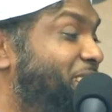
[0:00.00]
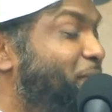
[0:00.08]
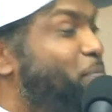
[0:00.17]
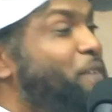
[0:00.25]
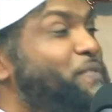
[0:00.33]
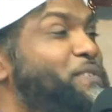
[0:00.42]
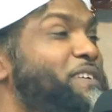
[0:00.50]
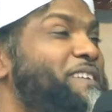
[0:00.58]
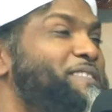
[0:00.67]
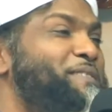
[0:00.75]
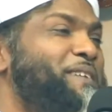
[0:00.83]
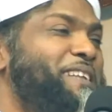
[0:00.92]
The Prophet could
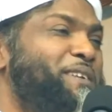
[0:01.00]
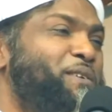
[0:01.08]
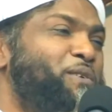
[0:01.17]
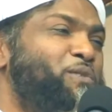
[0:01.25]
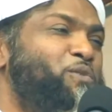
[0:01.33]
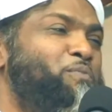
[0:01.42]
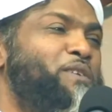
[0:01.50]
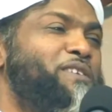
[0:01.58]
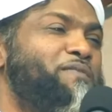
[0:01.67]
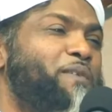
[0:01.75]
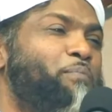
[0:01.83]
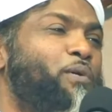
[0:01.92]
have said, well, you know, you're too much
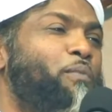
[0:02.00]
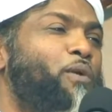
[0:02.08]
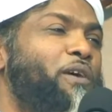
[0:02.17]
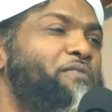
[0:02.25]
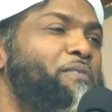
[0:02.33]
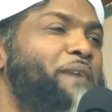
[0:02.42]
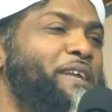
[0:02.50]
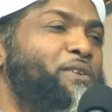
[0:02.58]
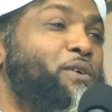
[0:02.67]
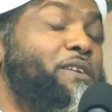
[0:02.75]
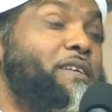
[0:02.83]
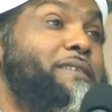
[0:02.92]
of a poor boy for my
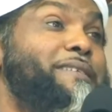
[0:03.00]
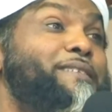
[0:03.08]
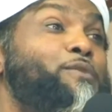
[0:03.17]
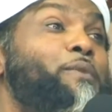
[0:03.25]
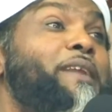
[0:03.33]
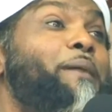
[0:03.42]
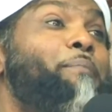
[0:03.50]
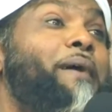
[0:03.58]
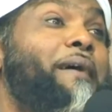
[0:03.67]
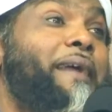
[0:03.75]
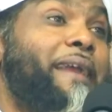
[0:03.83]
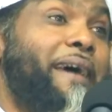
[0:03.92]
daughter. She's queen of
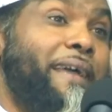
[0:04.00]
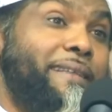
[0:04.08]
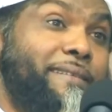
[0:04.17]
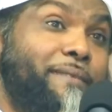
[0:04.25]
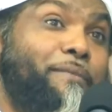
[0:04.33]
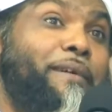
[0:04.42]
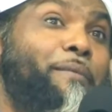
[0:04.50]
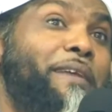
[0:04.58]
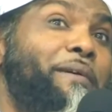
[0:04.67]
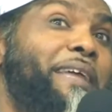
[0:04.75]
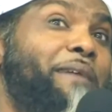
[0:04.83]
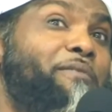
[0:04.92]
paradise. Where
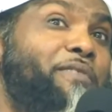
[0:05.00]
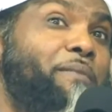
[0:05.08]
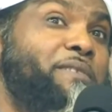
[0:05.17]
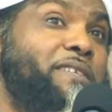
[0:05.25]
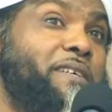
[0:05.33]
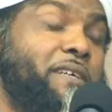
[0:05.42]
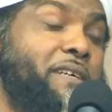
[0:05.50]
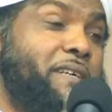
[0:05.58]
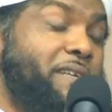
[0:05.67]
you came from, sir?